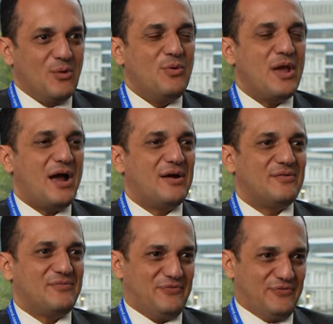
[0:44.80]
We
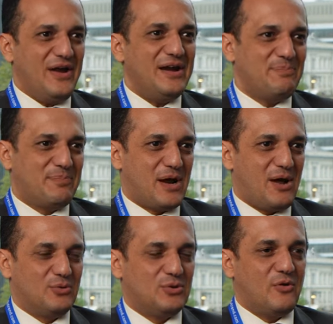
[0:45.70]
are very
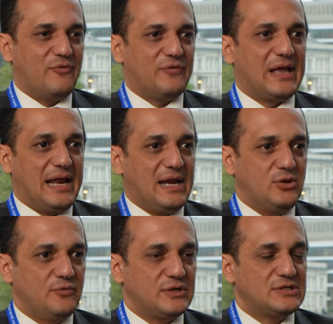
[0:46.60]
proud of Galala
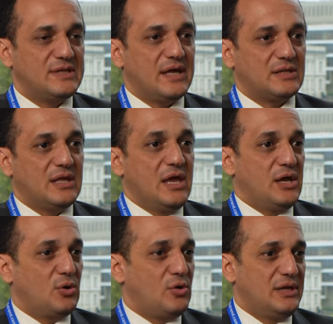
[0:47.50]
University that
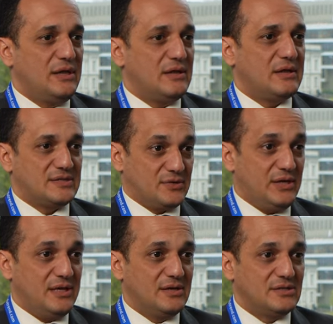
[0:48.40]
in only
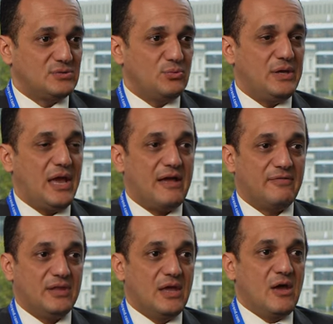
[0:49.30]
three years we
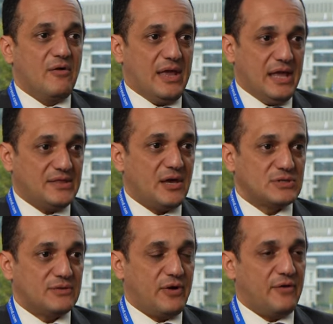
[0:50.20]
had eight
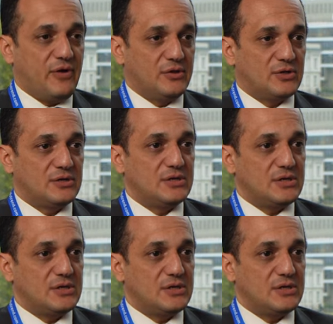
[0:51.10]
thousand five hundred